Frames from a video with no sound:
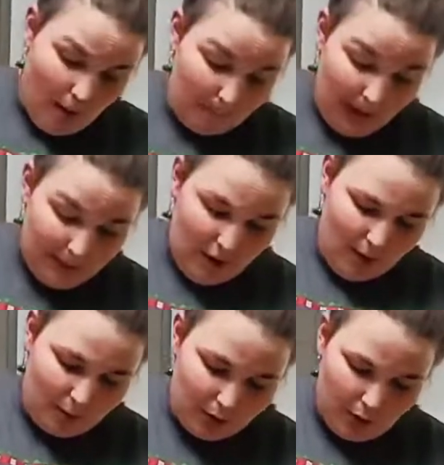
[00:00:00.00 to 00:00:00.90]
My
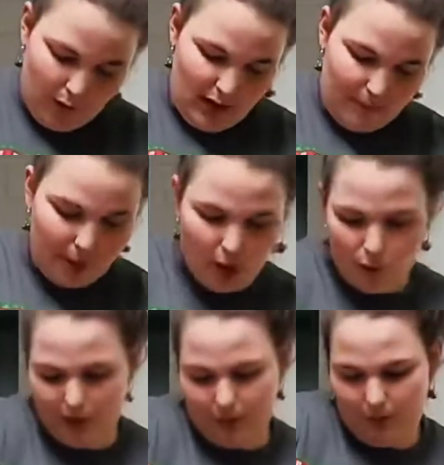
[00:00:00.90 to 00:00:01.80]
mom growing up
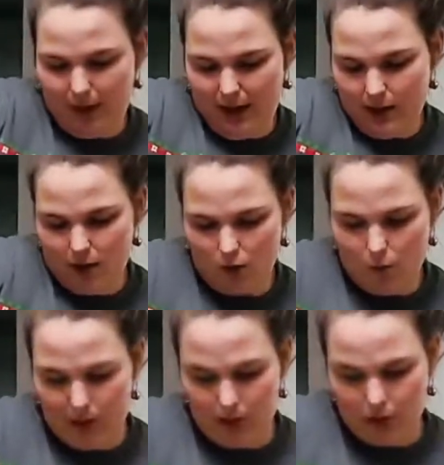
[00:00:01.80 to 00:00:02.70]
would make
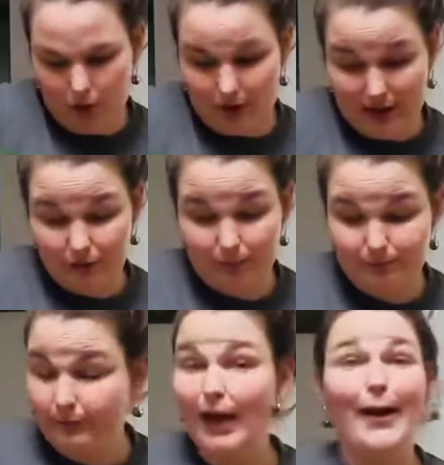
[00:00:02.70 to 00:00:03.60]
oatmeal cookies.
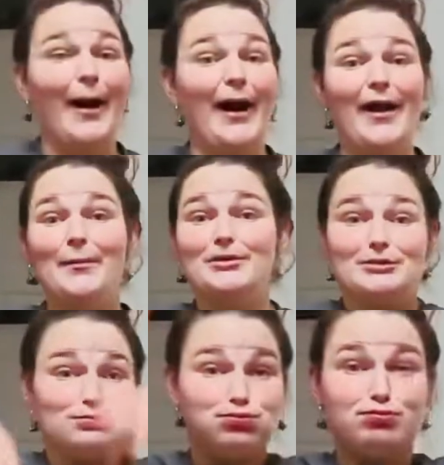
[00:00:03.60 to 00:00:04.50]
I am just,
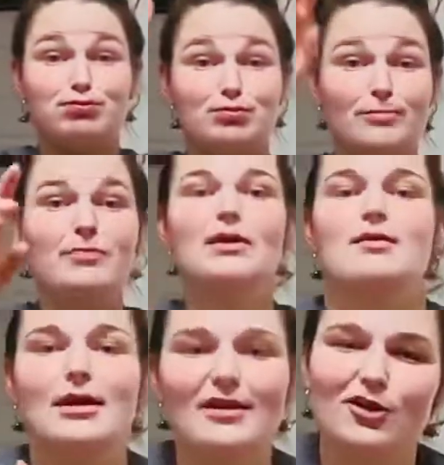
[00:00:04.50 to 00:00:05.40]

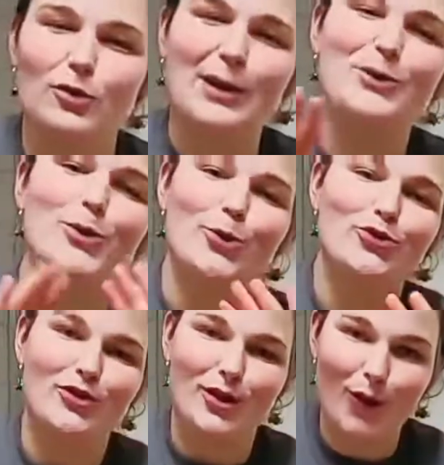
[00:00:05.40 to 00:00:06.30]
see, that's why you go
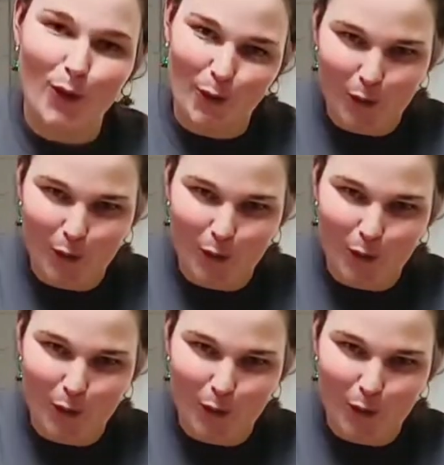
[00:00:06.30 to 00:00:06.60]
slow.